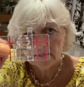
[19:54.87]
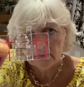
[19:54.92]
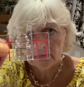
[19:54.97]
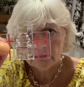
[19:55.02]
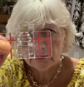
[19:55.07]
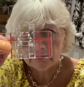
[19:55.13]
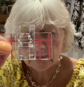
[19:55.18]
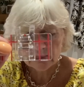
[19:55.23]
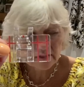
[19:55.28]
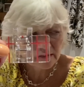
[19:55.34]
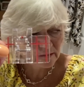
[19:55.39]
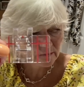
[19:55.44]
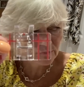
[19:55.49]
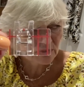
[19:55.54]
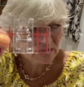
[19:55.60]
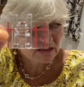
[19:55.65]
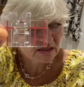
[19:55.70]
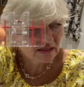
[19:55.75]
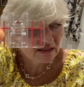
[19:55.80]
I think it
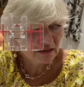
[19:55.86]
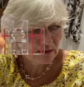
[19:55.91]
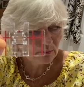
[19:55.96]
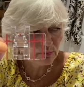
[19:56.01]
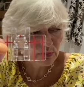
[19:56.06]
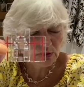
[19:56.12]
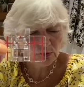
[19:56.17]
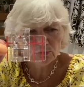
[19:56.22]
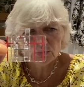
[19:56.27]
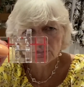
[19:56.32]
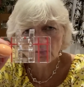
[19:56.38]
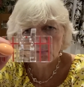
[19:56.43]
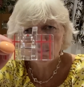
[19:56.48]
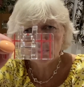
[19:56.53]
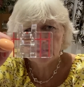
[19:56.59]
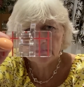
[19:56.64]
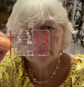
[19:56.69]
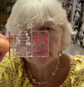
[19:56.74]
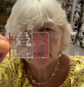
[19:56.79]
was the blue
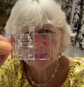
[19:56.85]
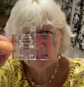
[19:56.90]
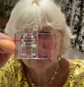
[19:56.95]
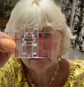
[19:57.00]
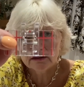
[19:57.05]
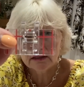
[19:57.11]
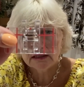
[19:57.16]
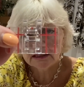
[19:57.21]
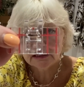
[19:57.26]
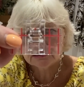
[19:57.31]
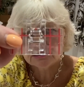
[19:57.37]
top, the Athena